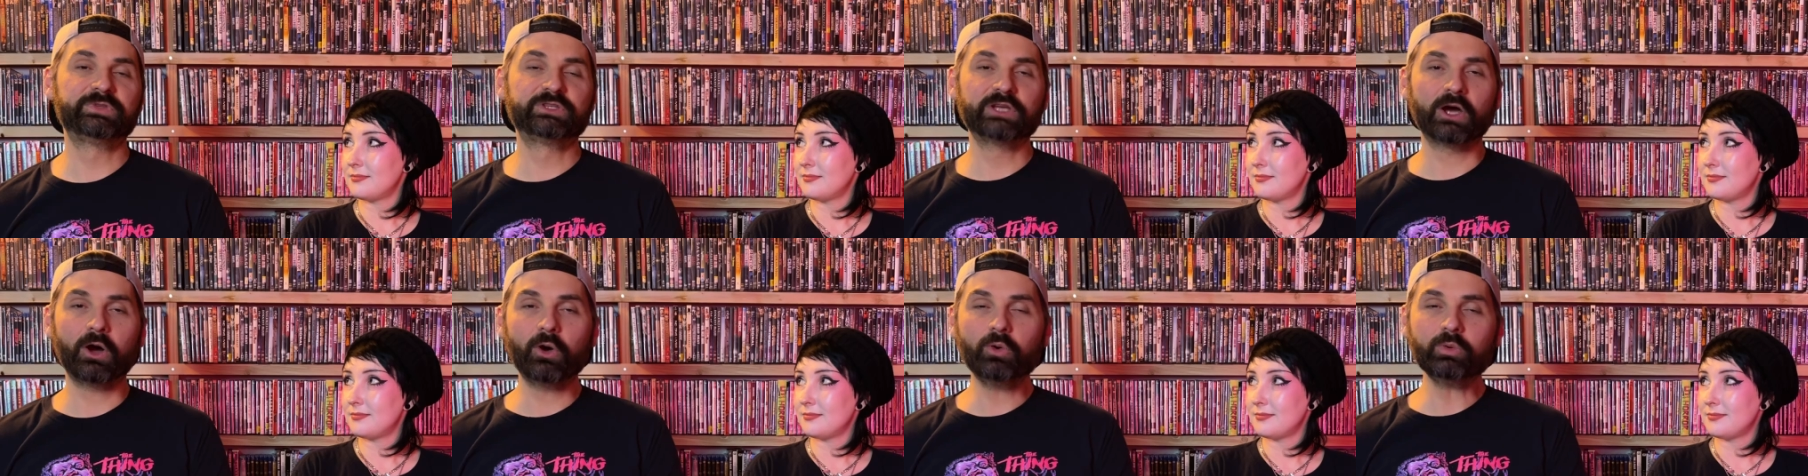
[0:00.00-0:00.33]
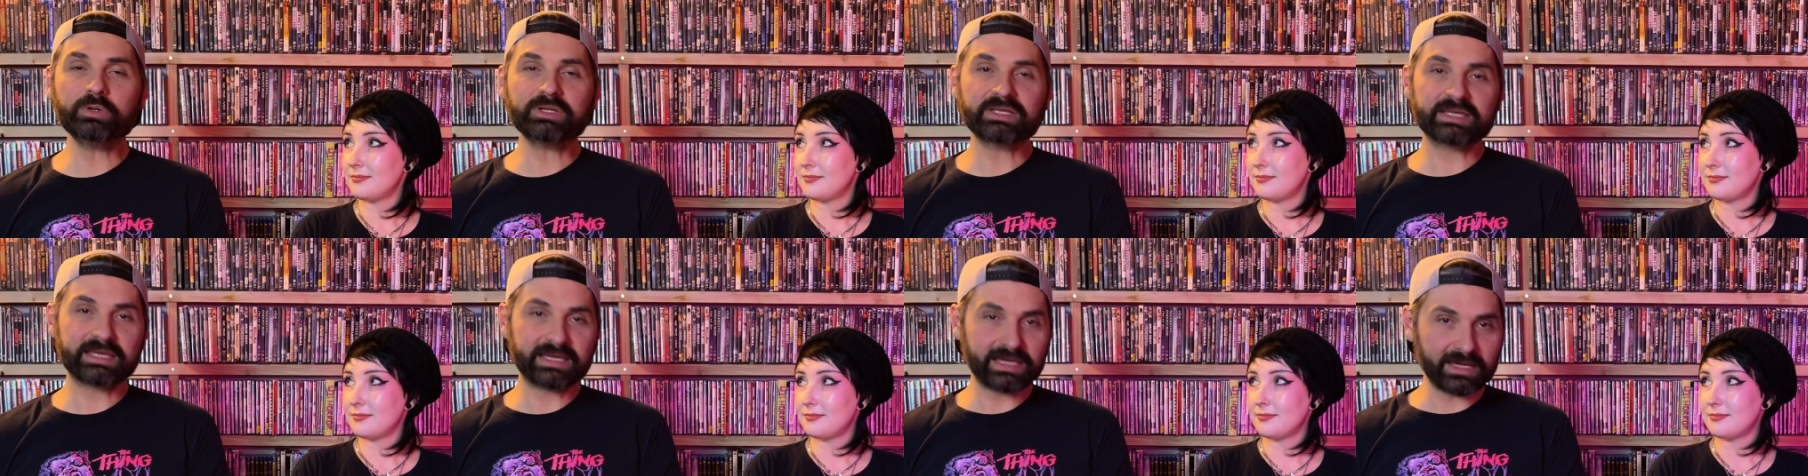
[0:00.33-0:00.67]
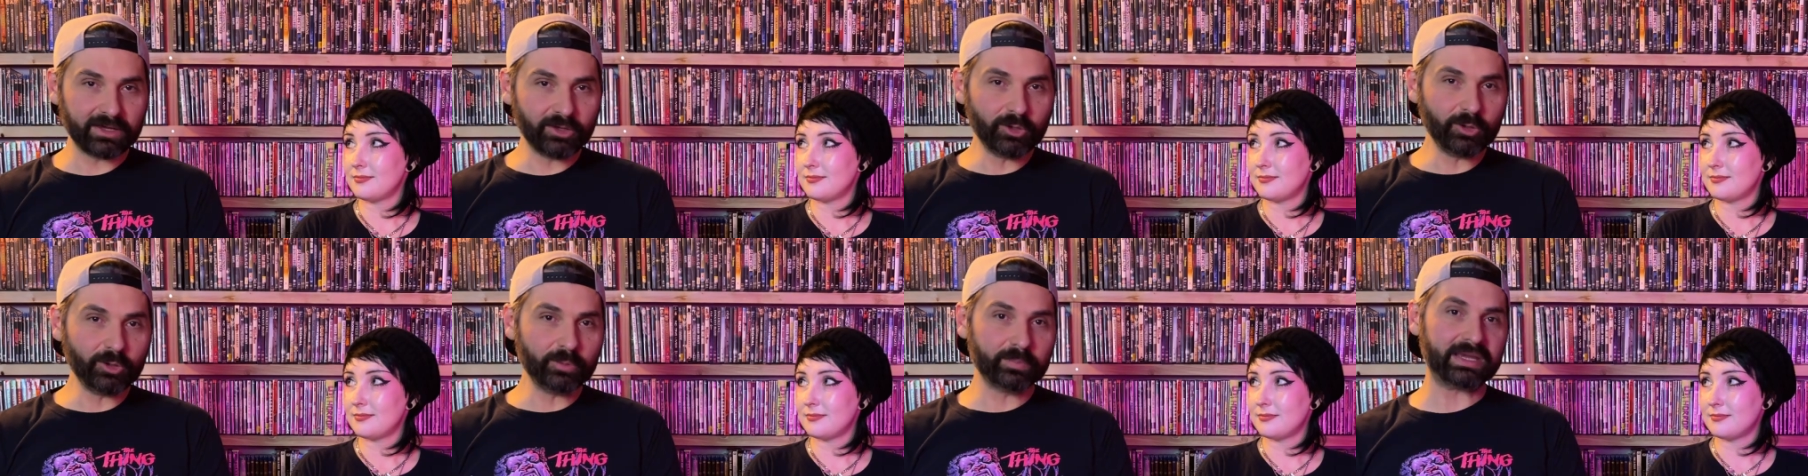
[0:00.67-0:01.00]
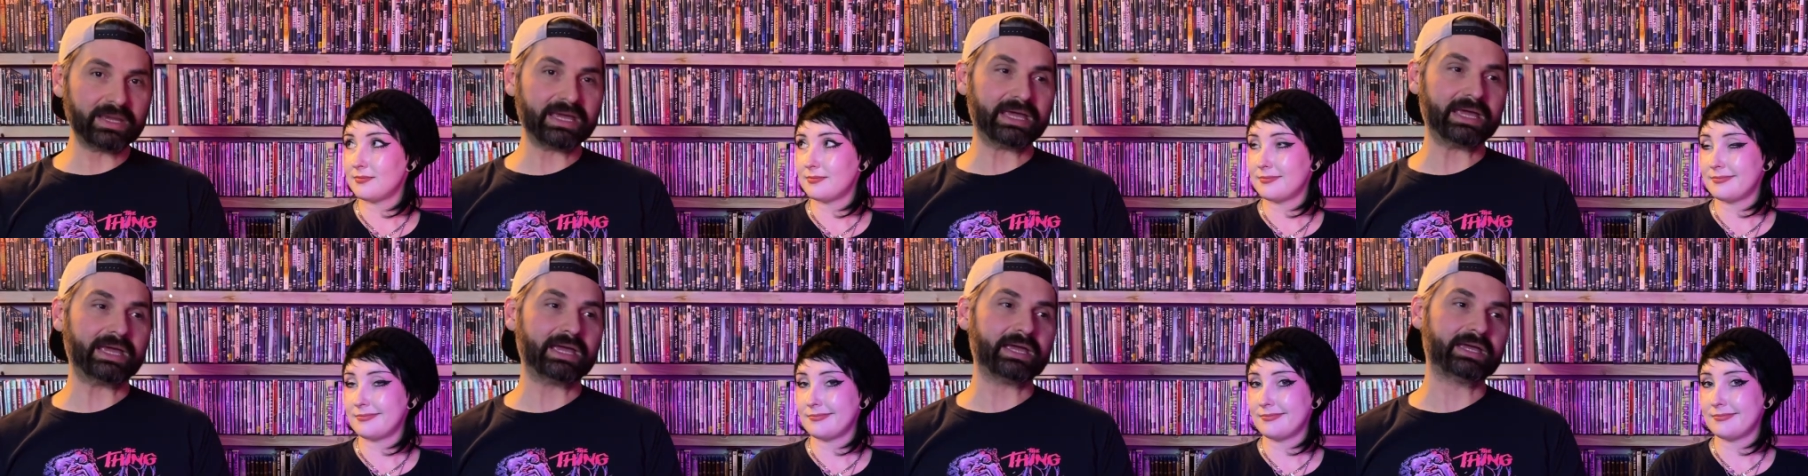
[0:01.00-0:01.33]
Speaker 1: Don't Kill
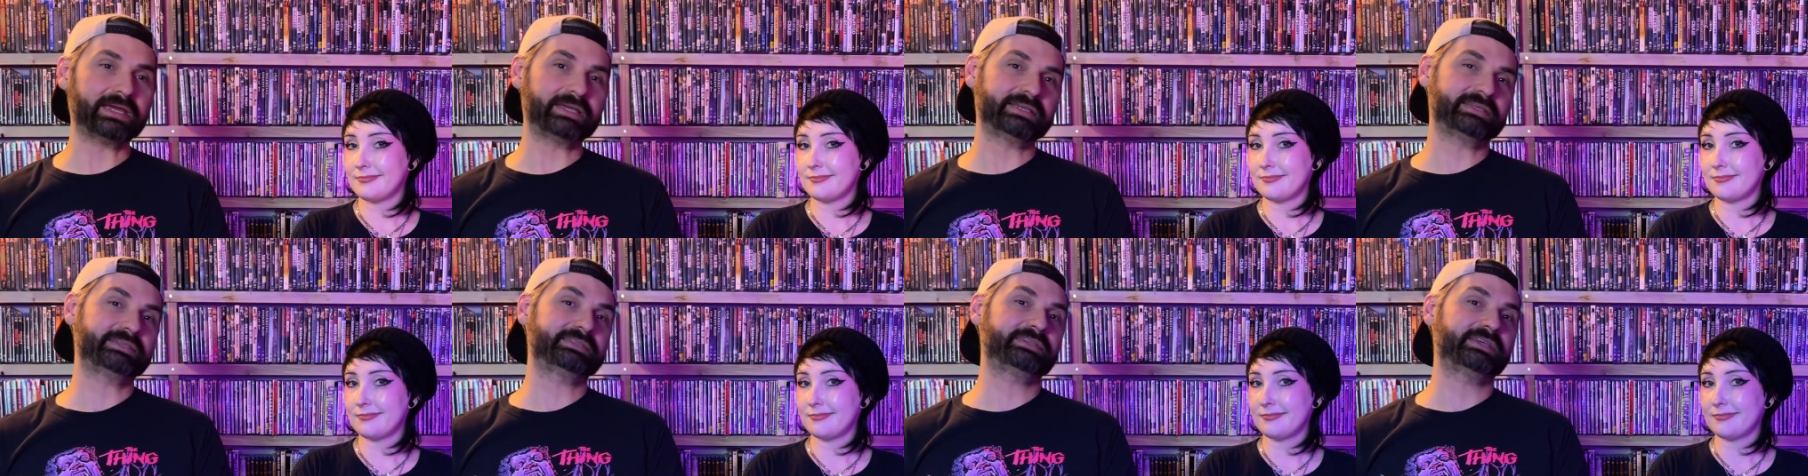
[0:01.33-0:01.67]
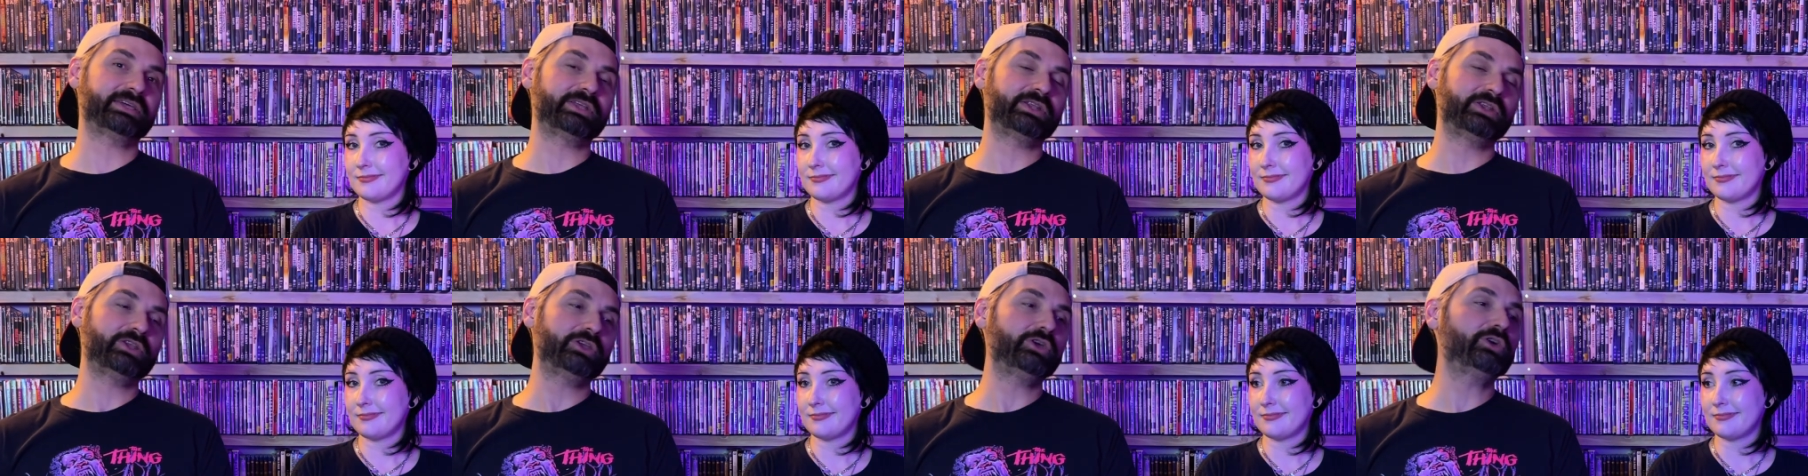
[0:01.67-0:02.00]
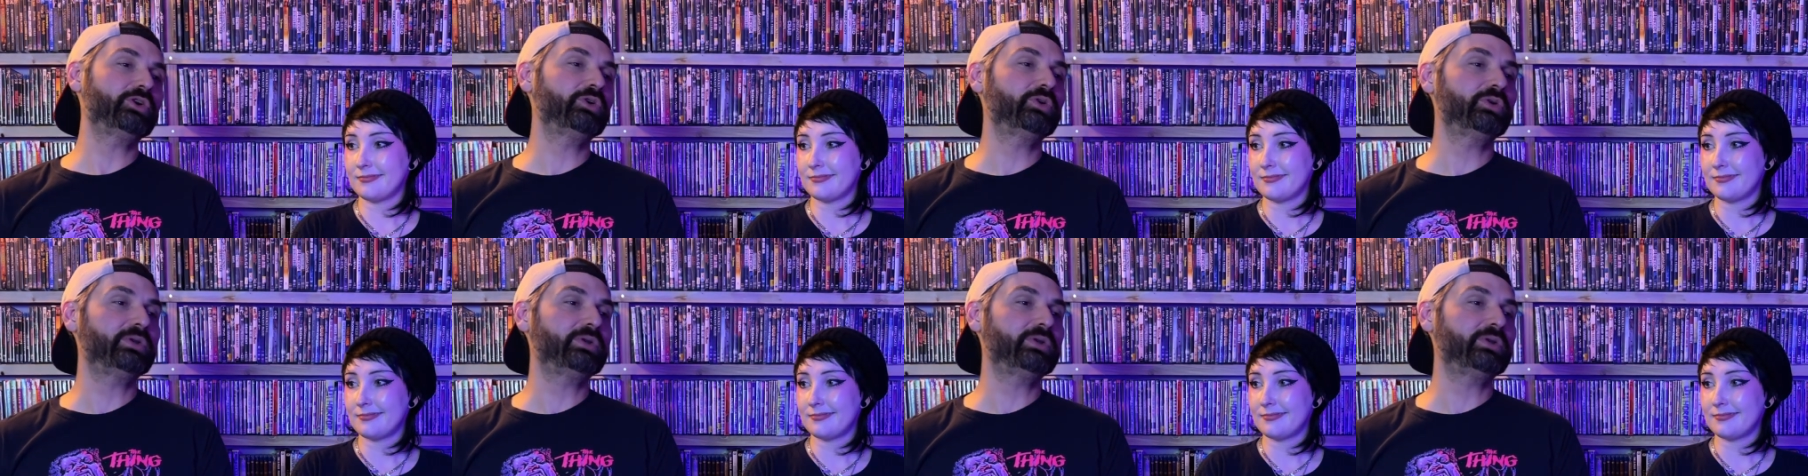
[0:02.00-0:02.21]
Me is a new